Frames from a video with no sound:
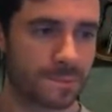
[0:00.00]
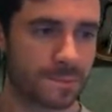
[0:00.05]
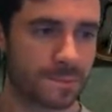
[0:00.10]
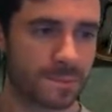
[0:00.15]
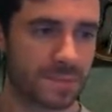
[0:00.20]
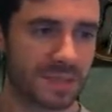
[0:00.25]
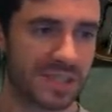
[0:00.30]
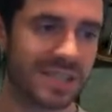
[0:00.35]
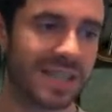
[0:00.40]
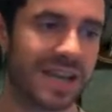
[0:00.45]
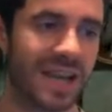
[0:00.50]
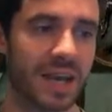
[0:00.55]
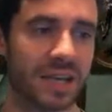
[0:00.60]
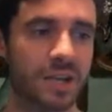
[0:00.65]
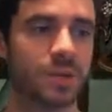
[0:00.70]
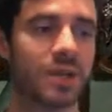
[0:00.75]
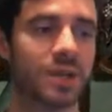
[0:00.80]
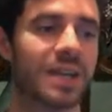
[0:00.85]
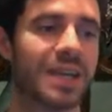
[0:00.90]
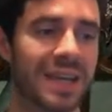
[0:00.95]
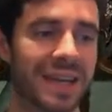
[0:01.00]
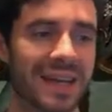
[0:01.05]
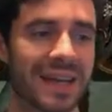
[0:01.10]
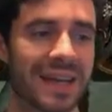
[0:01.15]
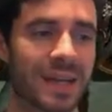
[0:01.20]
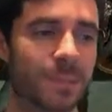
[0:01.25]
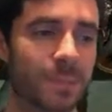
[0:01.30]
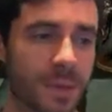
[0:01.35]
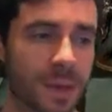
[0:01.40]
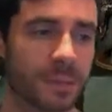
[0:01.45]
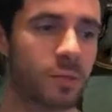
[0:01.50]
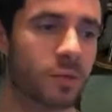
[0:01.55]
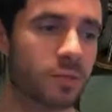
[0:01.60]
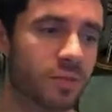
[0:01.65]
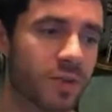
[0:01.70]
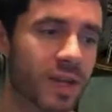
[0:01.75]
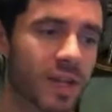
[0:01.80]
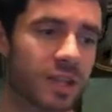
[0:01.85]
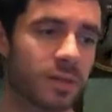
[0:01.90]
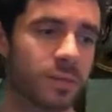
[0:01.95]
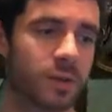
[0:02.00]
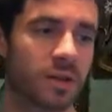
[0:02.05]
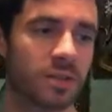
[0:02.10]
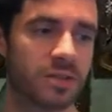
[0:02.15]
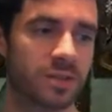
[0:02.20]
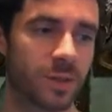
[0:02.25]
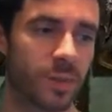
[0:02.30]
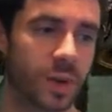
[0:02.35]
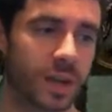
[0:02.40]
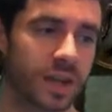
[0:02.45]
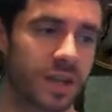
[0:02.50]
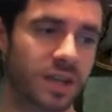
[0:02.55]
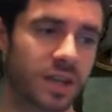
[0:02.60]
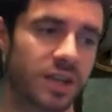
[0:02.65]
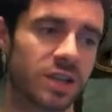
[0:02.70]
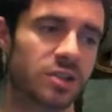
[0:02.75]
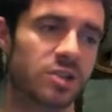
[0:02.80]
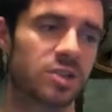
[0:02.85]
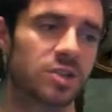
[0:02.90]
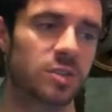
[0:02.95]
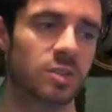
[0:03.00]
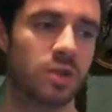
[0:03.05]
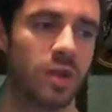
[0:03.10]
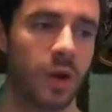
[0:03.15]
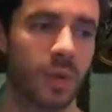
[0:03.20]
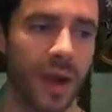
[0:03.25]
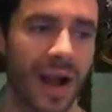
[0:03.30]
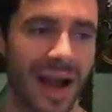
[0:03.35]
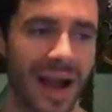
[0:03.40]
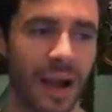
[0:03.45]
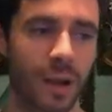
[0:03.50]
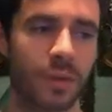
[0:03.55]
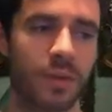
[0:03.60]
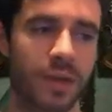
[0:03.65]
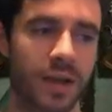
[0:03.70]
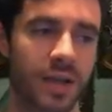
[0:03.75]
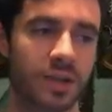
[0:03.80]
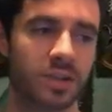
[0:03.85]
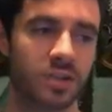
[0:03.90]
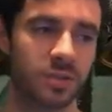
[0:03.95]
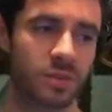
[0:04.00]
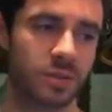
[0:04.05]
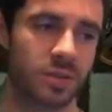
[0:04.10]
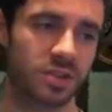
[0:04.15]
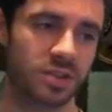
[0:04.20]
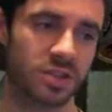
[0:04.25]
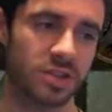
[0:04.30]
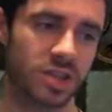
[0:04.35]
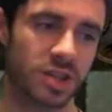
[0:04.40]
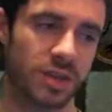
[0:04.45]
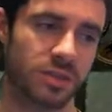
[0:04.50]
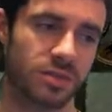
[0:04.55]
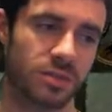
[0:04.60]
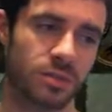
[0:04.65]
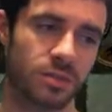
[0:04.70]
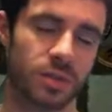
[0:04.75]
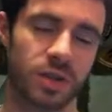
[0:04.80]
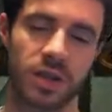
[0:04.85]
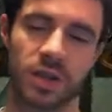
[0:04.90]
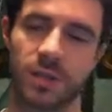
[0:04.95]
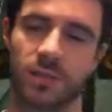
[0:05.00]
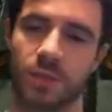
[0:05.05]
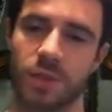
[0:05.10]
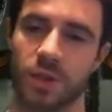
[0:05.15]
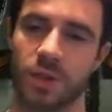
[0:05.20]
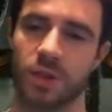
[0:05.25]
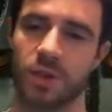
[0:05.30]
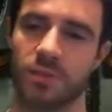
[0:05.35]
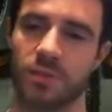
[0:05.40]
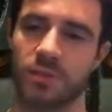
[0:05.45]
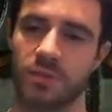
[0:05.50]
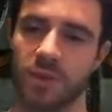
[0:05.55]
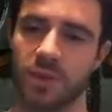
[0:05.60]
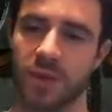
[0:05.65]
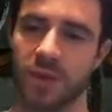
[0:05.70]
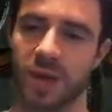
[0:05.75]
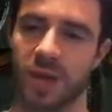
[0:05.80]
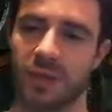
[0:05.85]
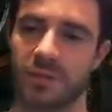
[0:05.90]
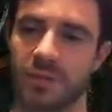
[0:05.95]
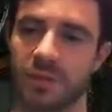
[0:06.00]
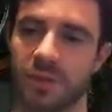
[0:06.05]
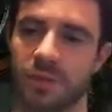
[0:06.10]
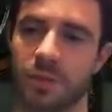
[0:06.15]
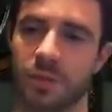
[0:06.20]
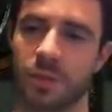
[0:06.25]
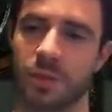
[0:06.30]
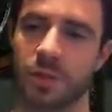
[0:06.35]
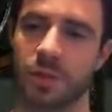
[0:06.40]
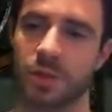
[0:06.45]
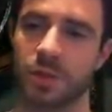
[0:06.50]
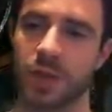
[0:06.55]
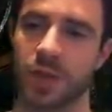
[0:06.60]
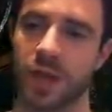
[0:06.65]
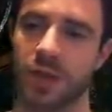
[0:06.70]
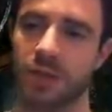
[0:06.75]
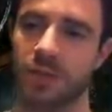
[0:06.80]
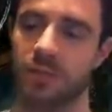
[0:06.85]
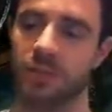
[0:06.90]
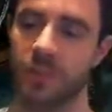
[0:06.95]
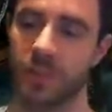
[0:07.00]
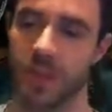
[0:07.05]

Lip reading: Yeah, you can hear people ringing the bells of awakening because you know out there someone has achieved something and you can feel glad for them or you can hate them.